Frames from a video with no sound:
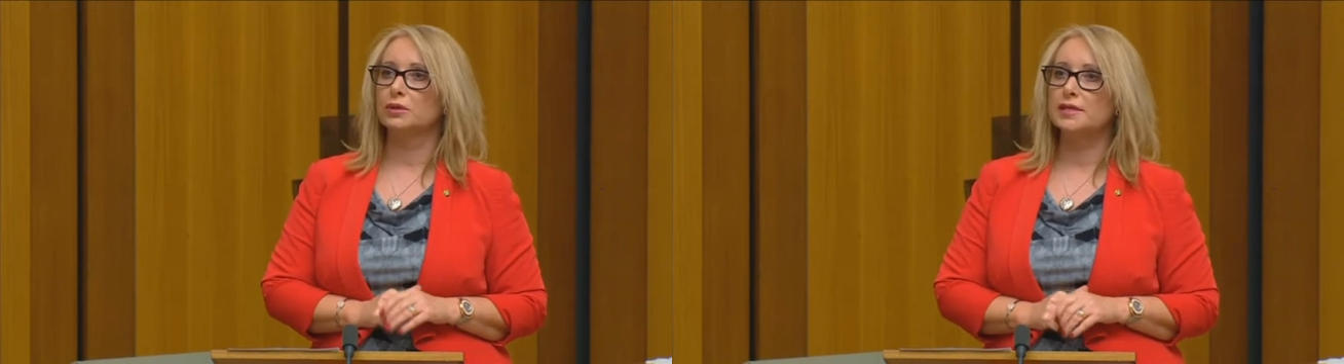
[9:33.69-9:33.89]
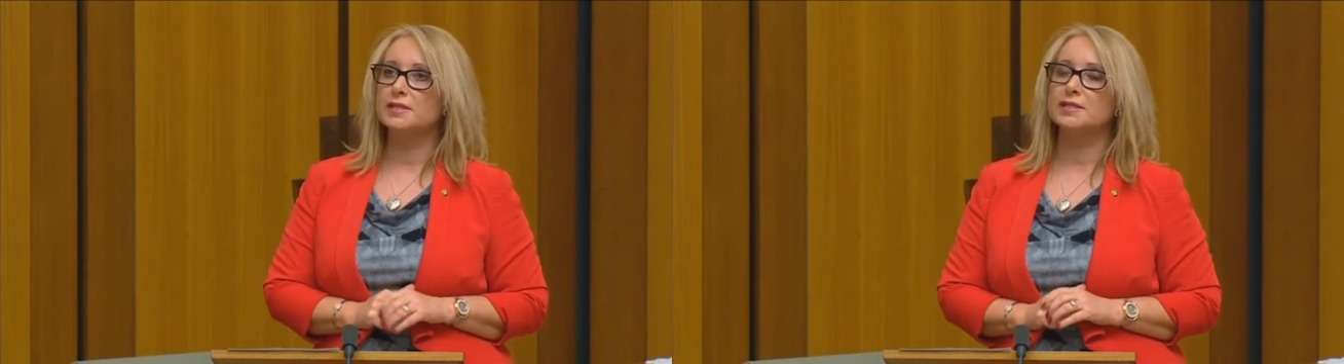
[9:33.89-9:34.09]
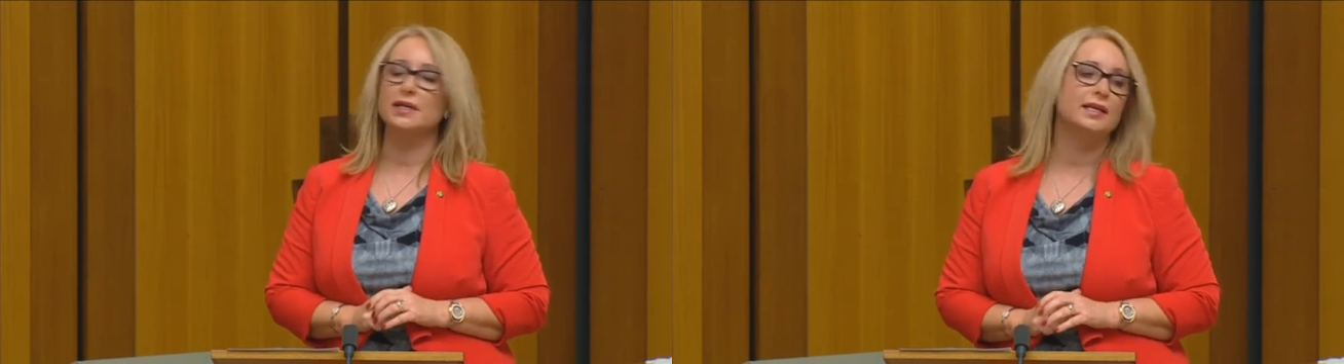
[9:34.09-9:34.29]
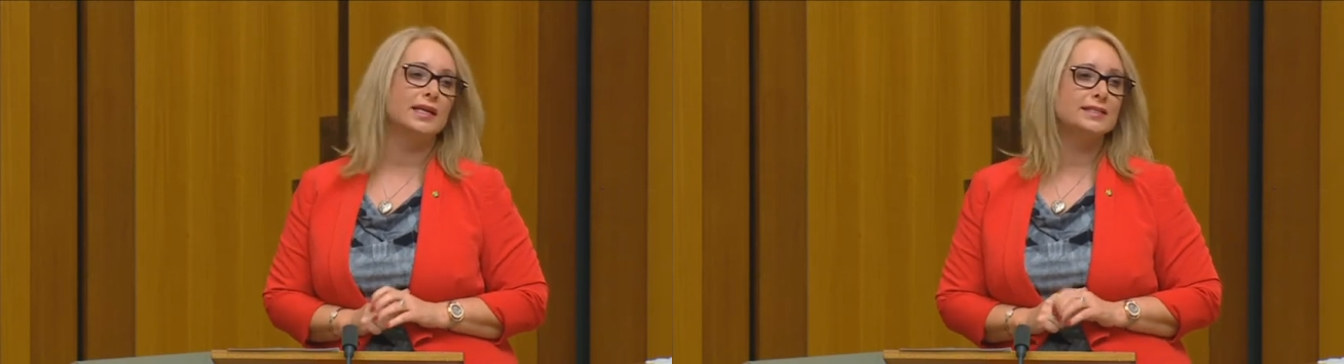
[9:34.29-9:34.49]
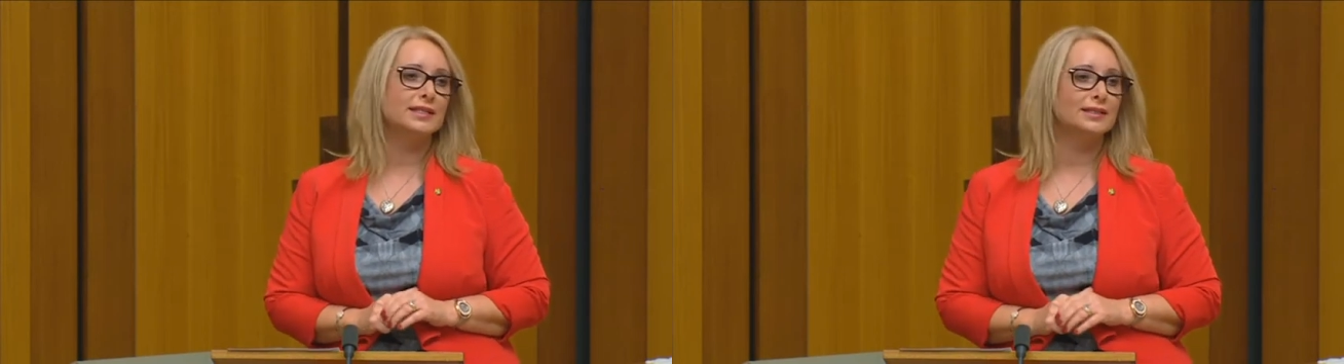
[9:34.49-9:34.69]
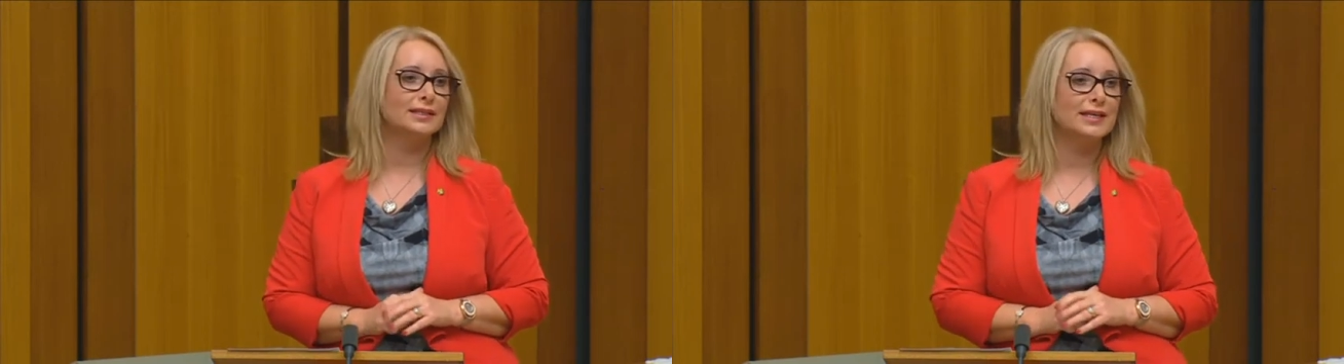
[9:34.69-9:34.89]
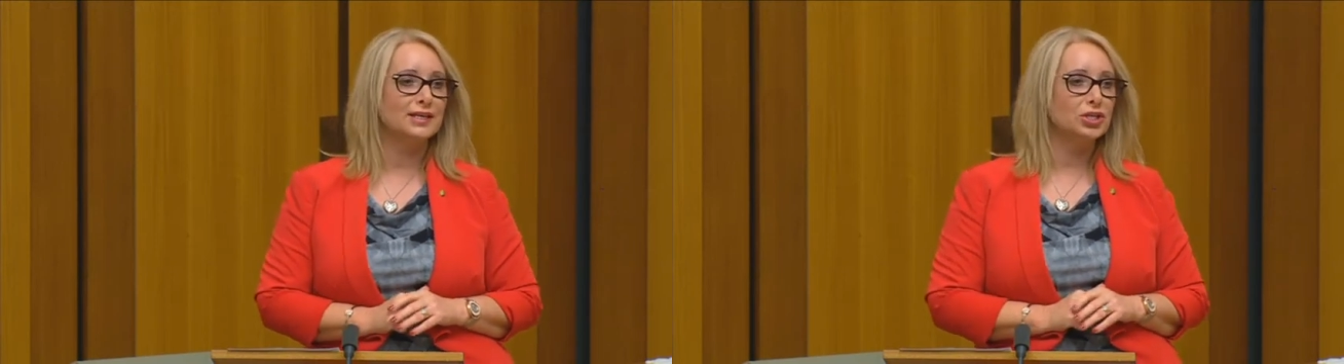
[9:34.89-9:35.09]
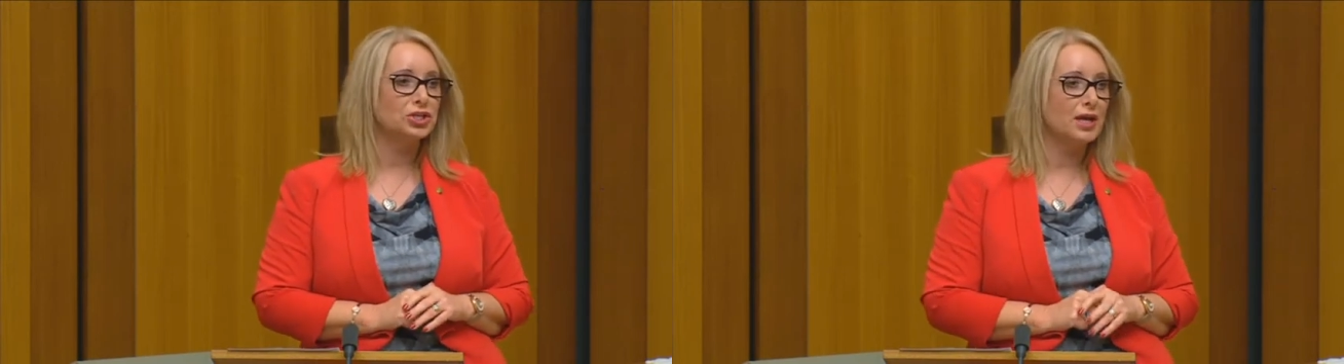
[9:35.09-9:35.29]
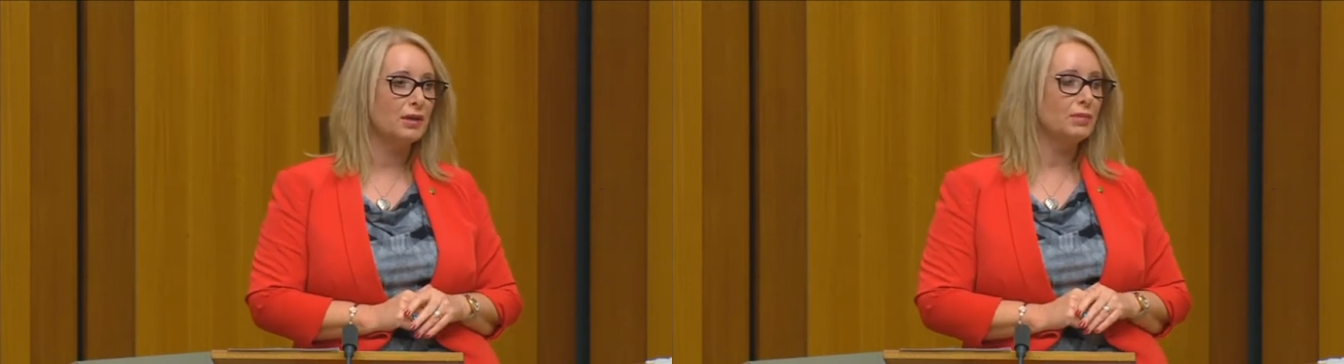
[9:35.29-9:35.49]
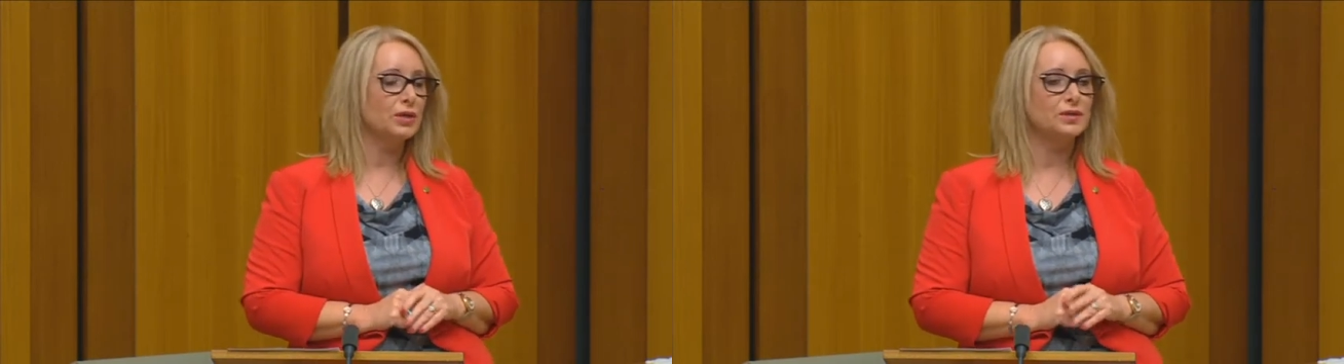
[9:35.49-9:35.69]
And as I said, it is a little hidden
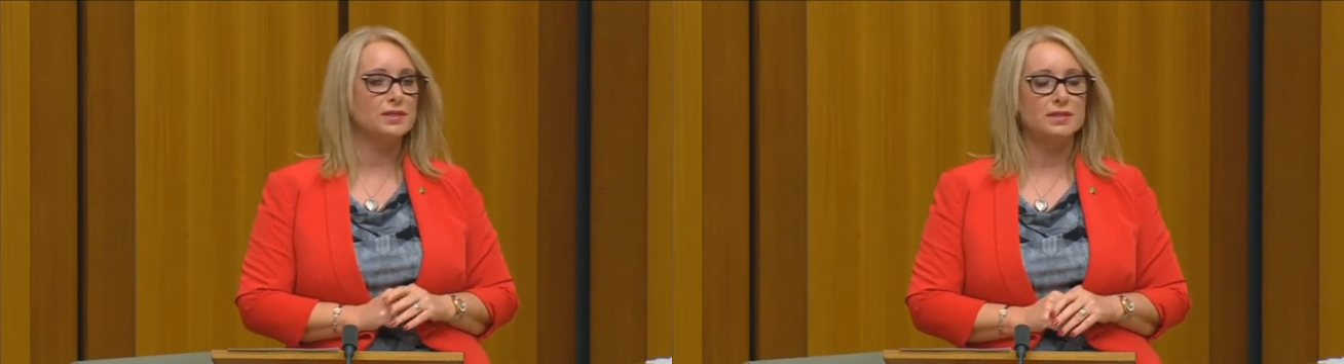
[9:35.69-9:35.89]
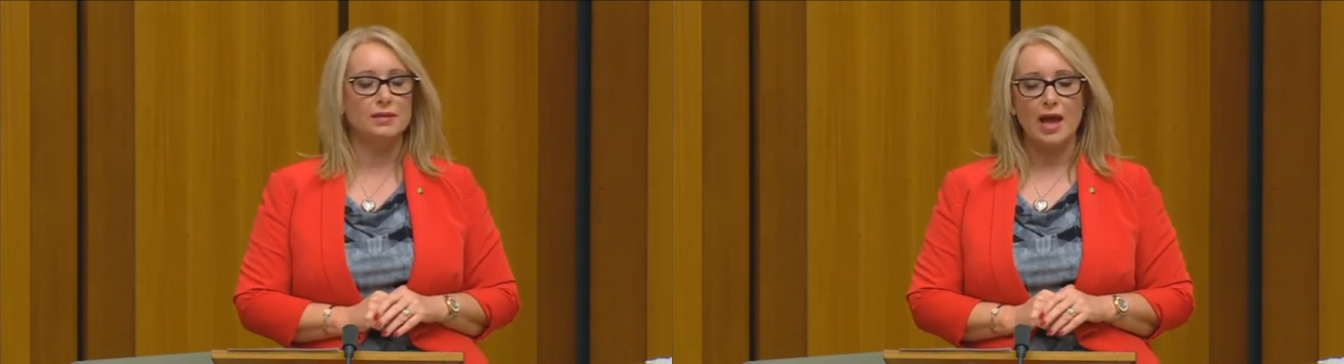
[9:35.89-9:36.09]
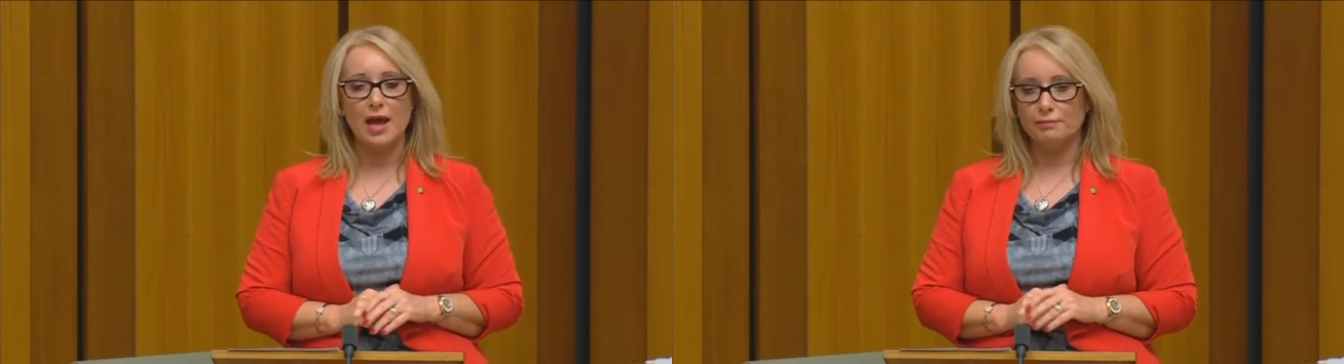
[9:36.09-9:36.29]
gem because it's a